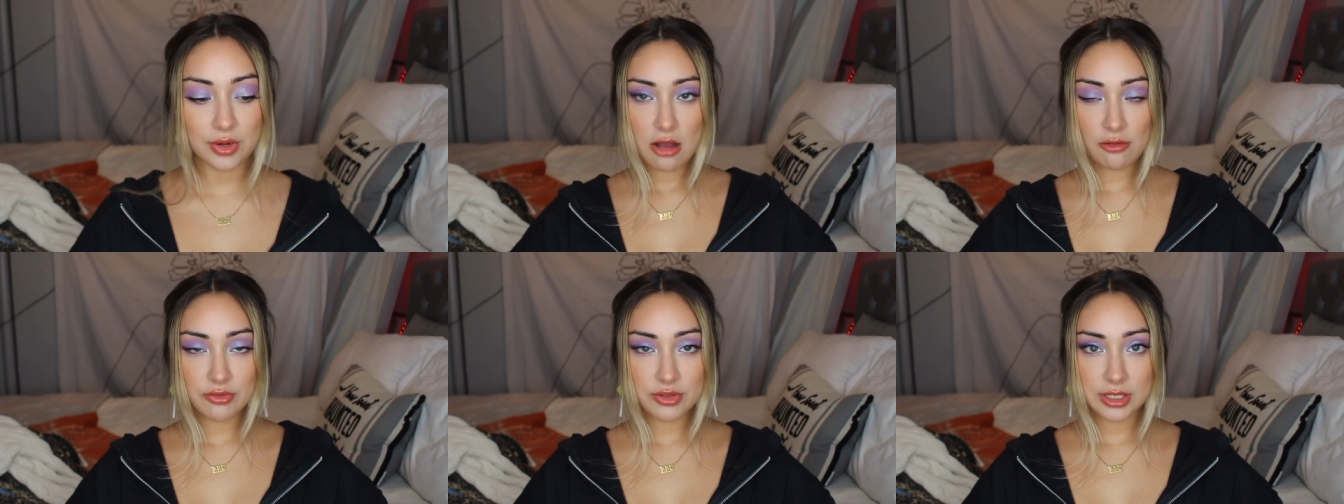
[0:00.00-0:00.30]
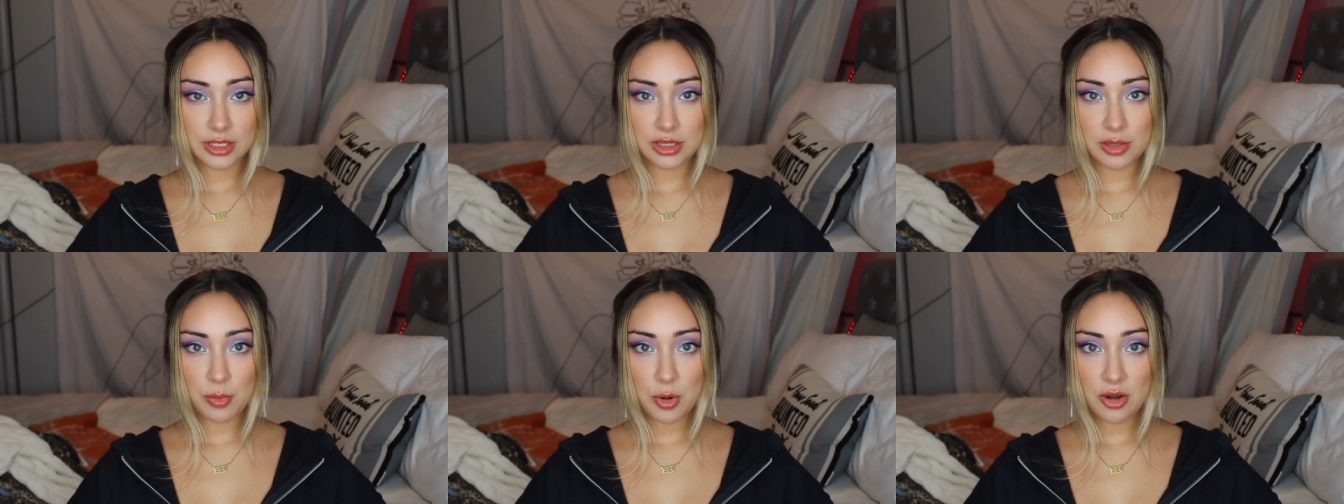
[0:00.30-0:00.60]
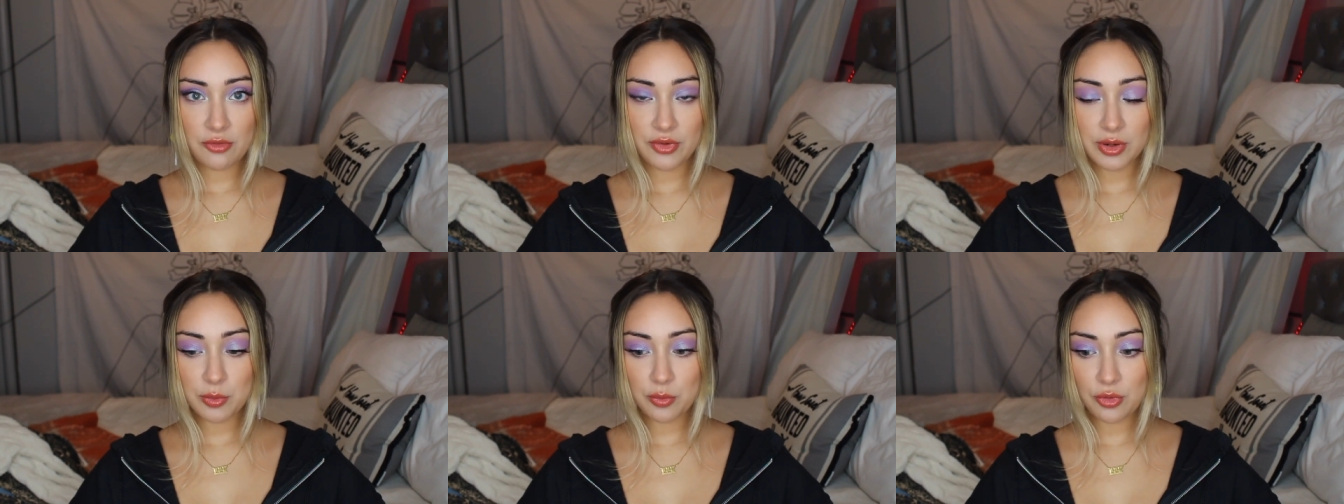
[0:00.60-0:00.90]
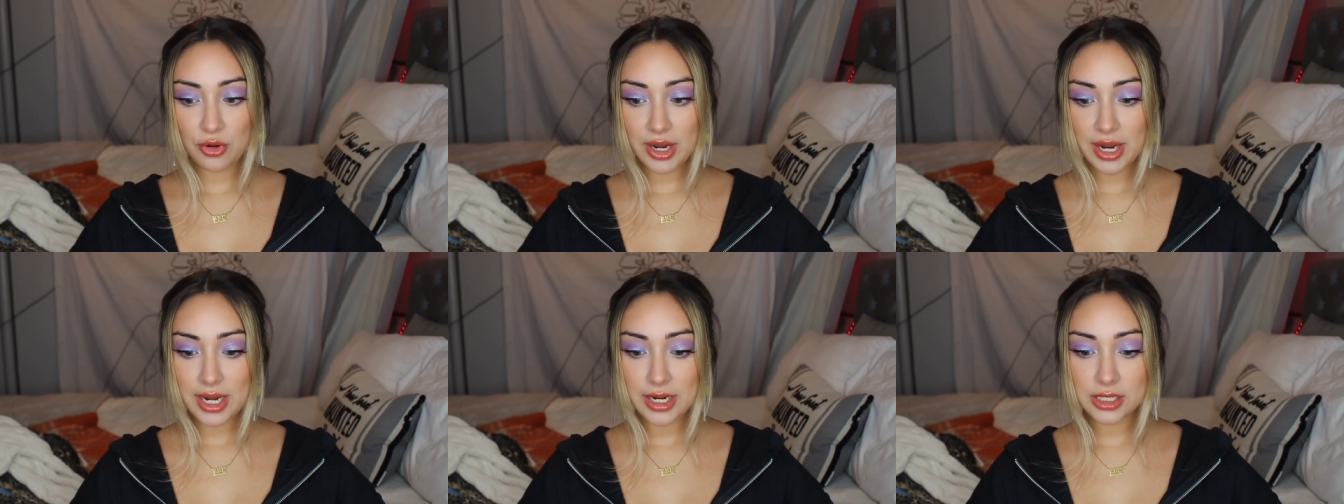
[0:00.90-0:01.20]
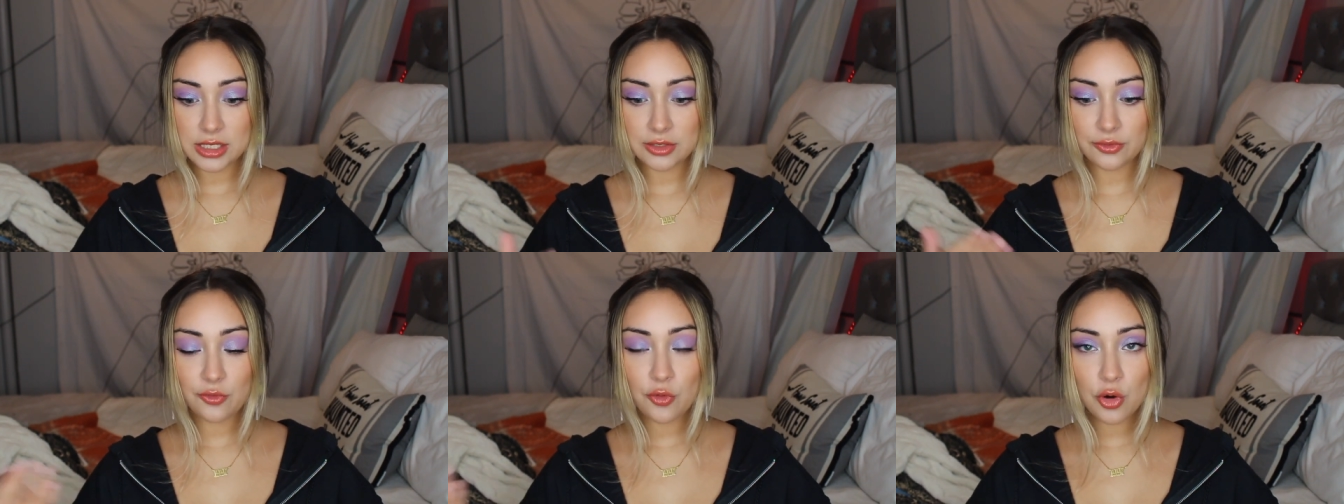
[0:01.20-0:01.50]
e.l.f. is like the perfect brand,
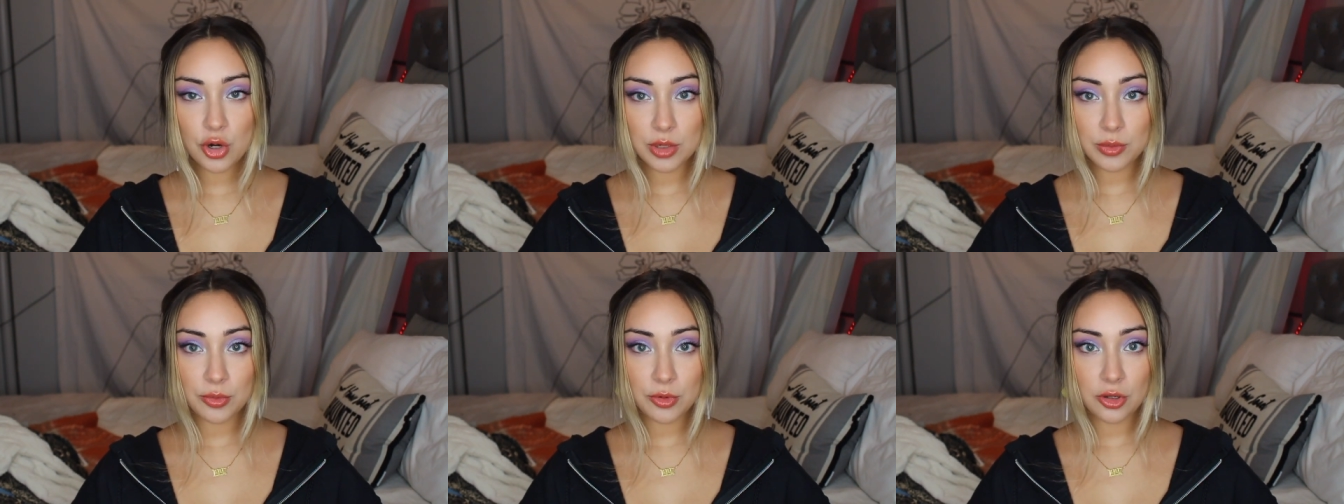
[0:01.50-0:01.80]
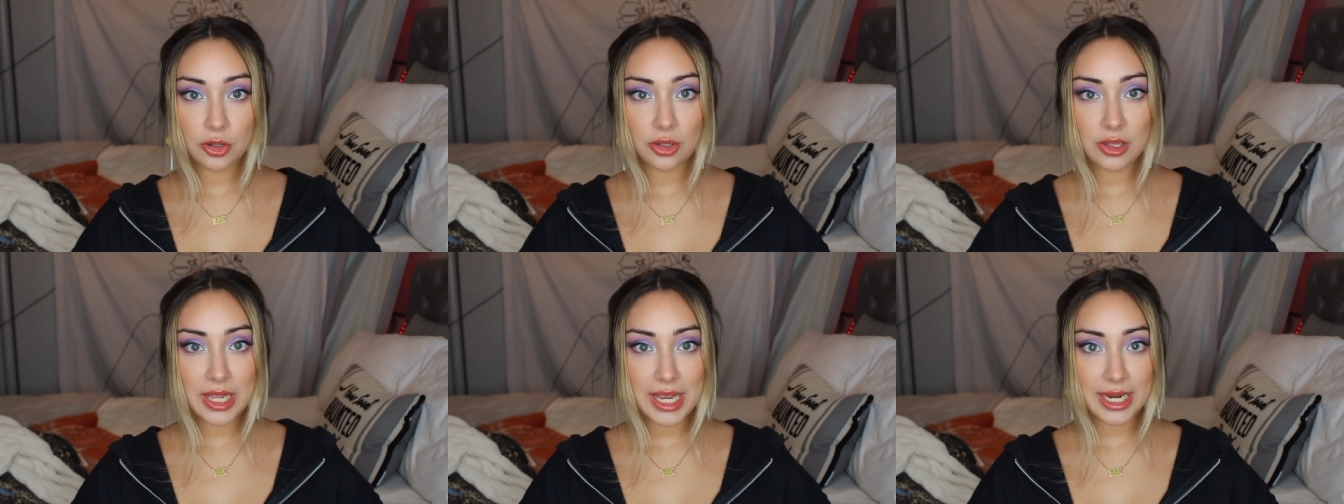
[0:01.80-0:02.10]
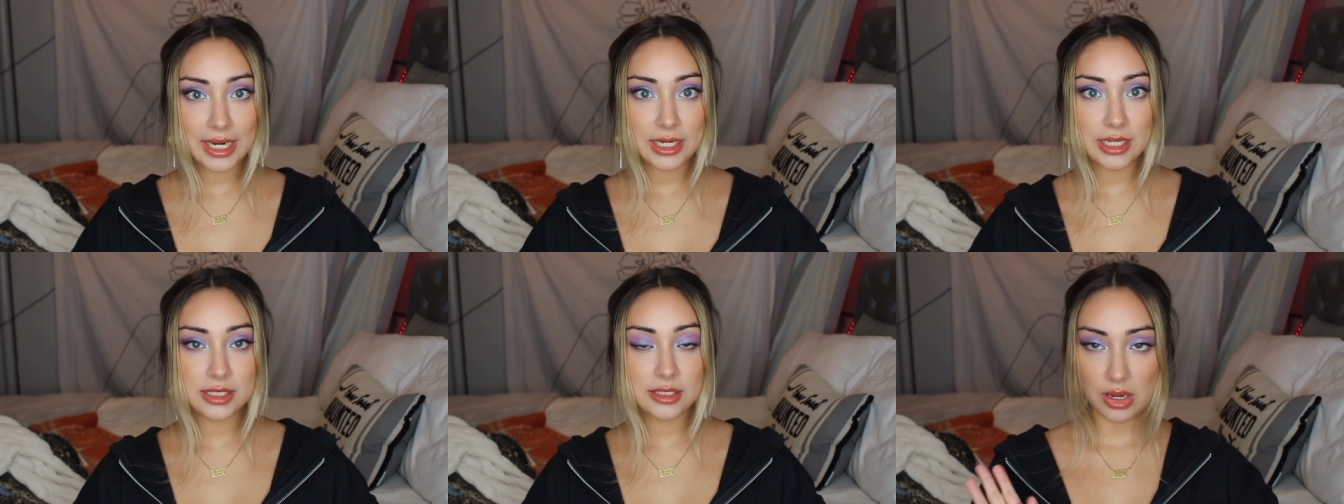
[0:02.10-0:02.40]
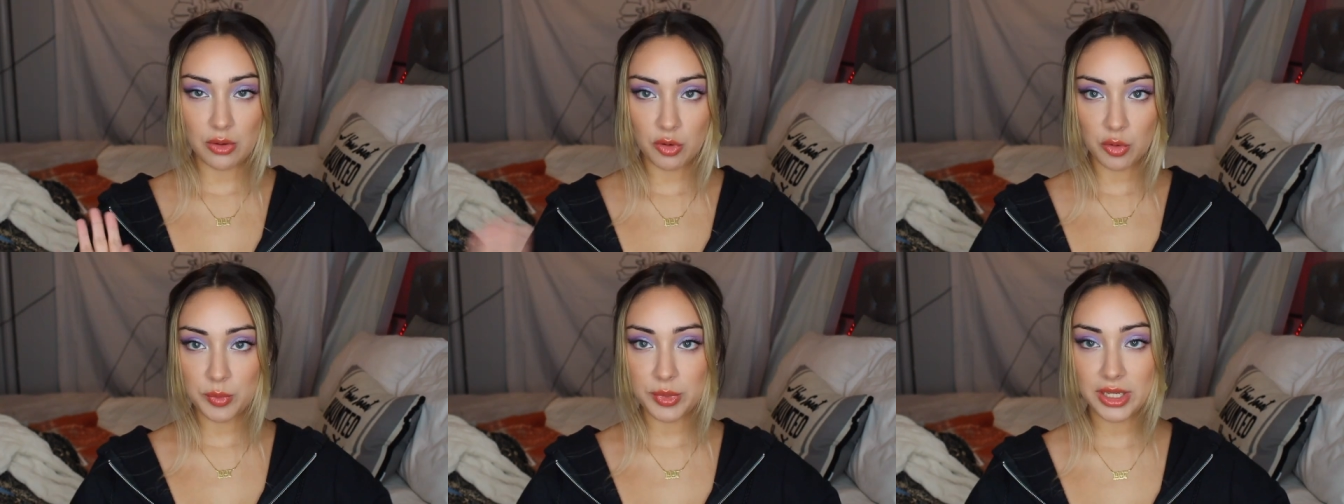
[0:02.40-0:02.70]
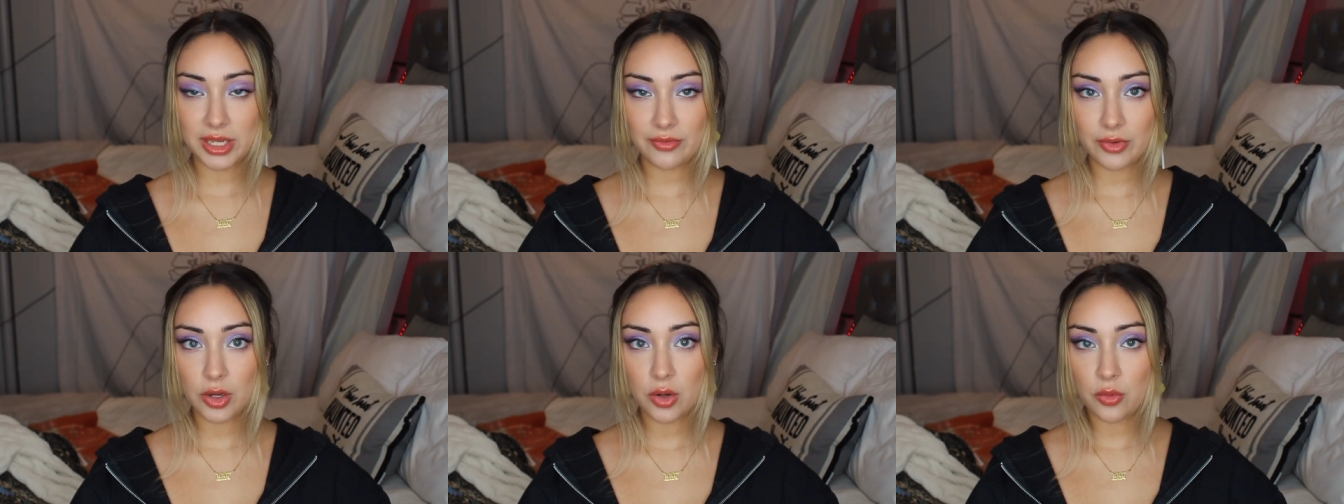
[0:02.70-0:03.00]
it's affordable, and it's I will be
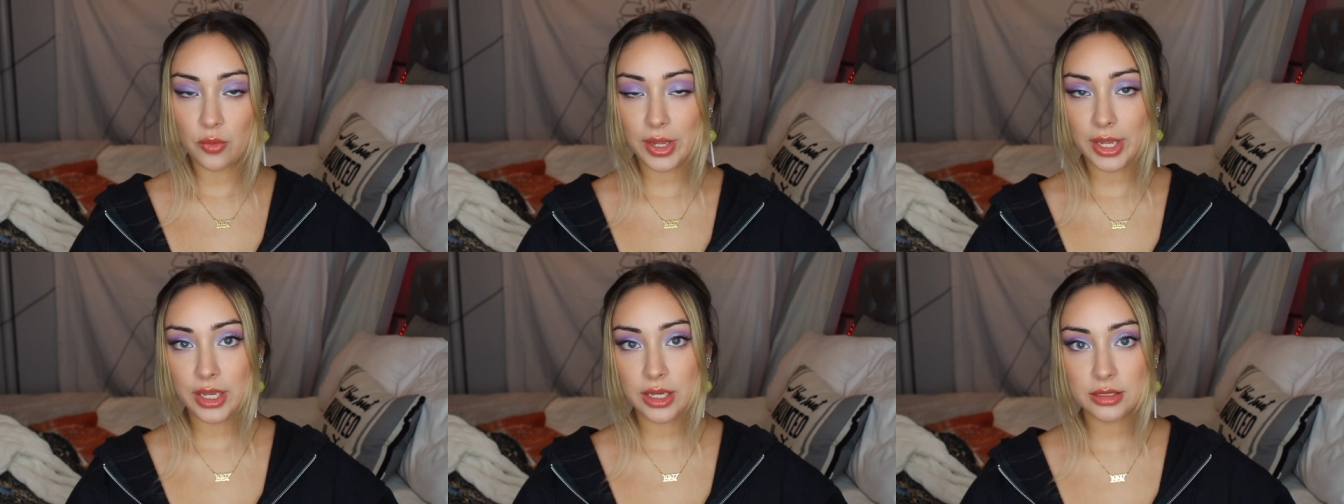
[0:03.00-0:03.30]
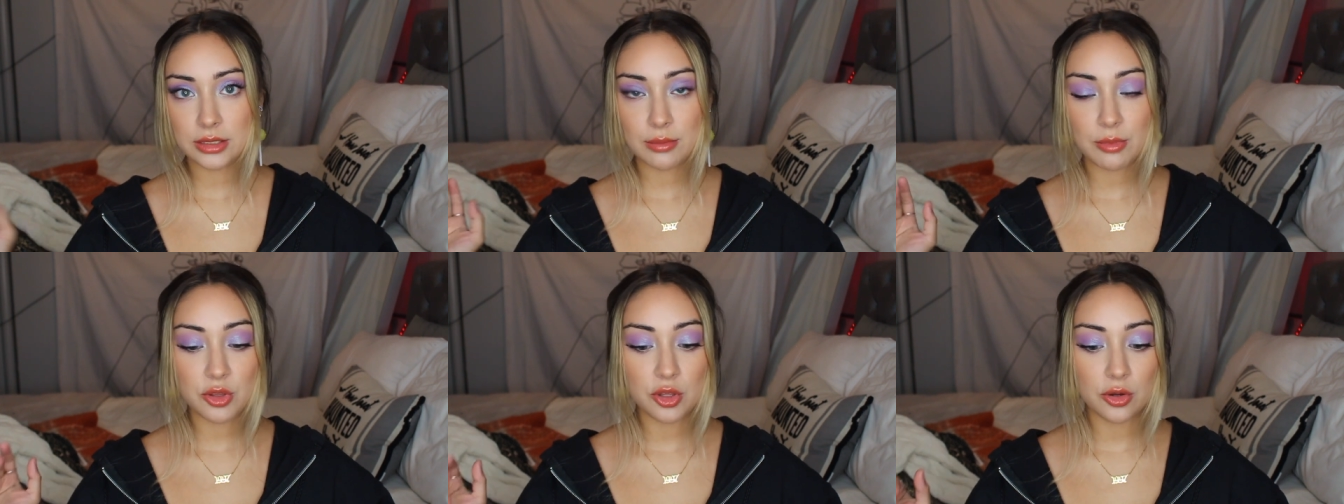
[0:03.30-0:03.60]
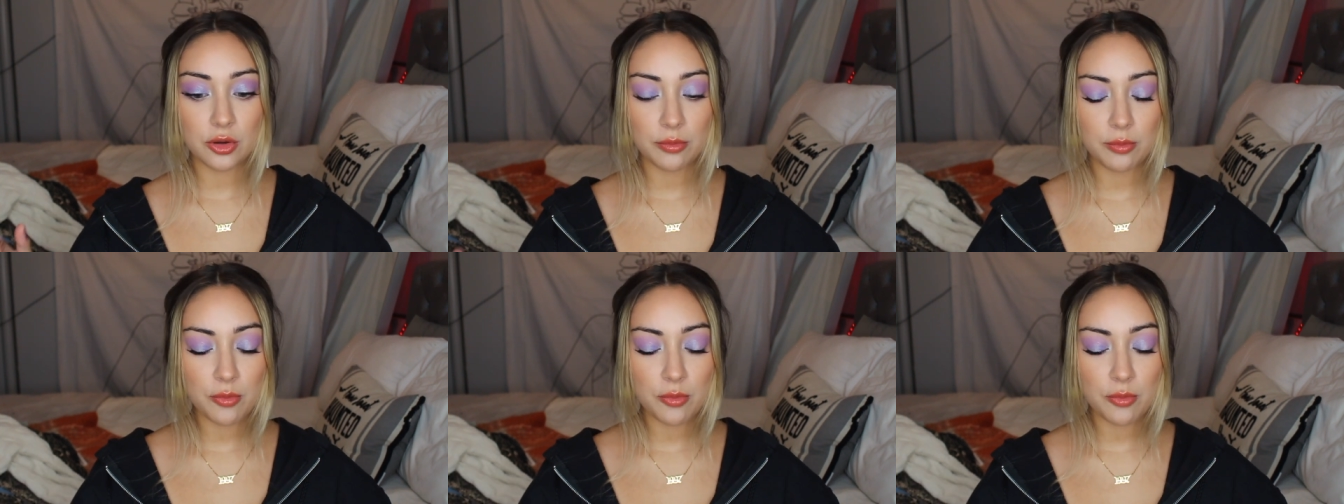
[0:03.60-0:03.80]
giving away some of their